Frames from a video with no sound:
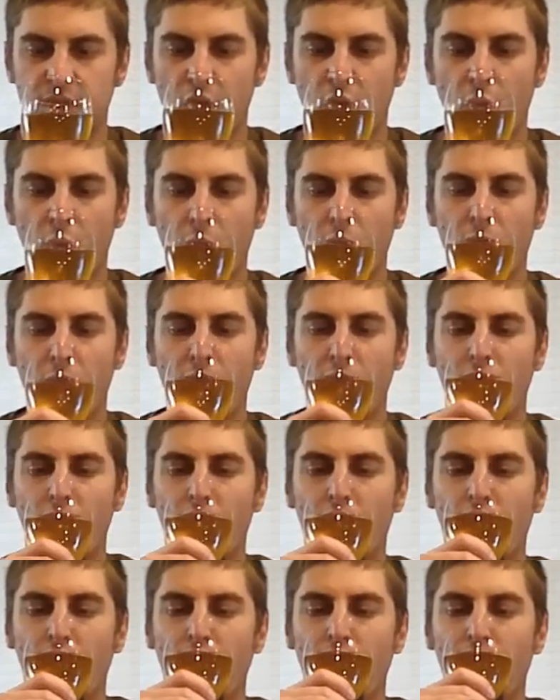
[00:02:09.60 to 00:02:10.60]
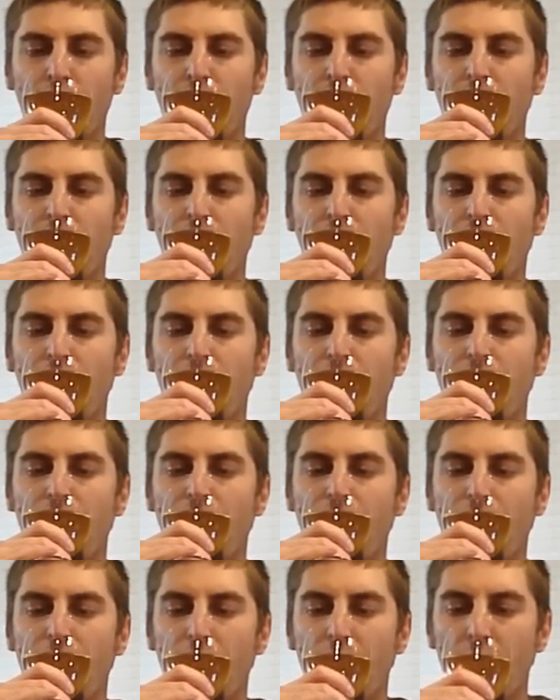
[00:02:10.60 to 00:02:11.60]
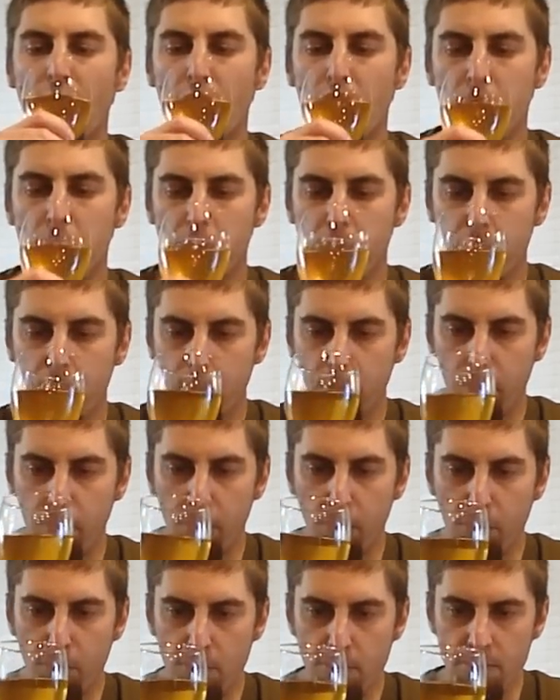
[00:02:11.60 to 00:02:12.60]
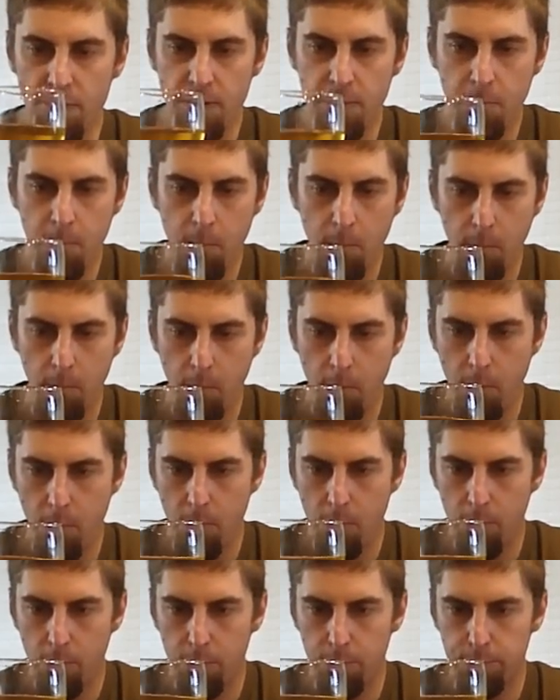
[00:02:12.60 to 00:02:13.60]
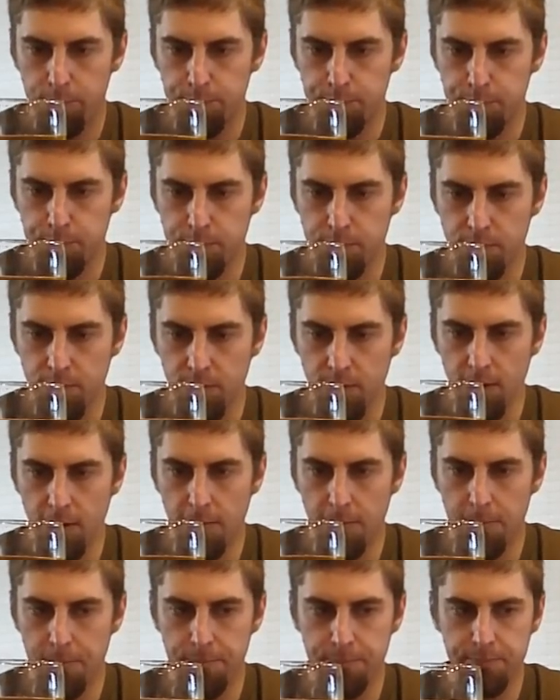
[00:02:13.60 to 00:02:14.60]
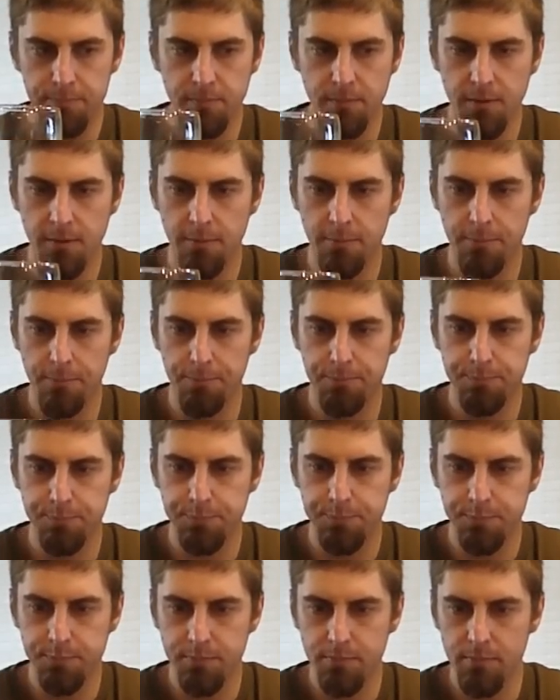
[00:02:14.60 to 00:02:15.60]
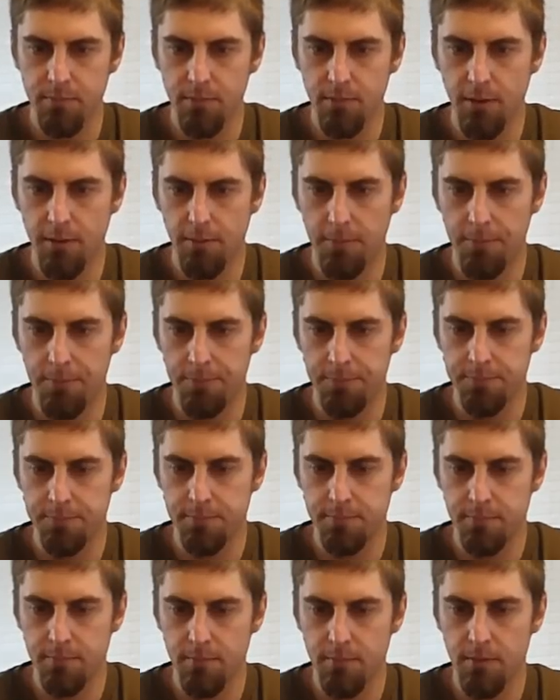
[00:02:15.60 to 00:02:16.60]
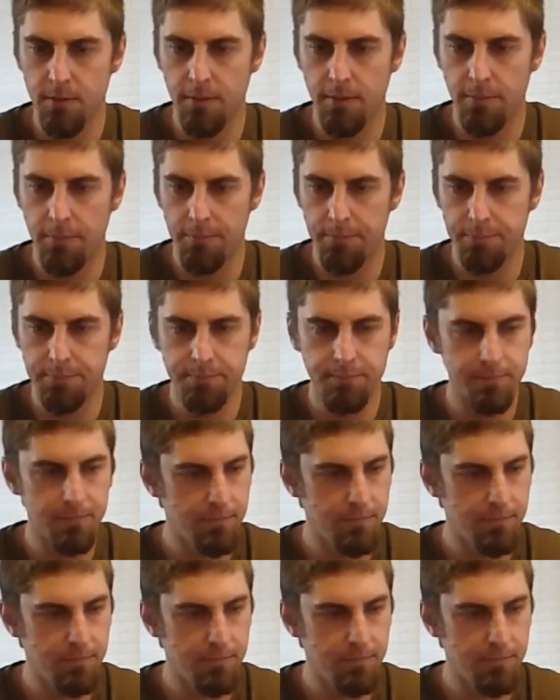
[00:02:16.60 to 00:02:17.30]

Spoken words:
Nobody speaks.